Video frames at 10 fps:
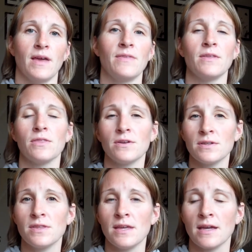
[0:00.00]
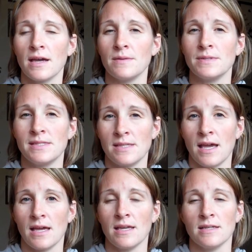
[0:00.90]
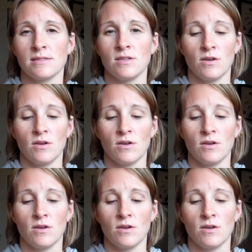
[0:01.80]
And the third thing I would say is,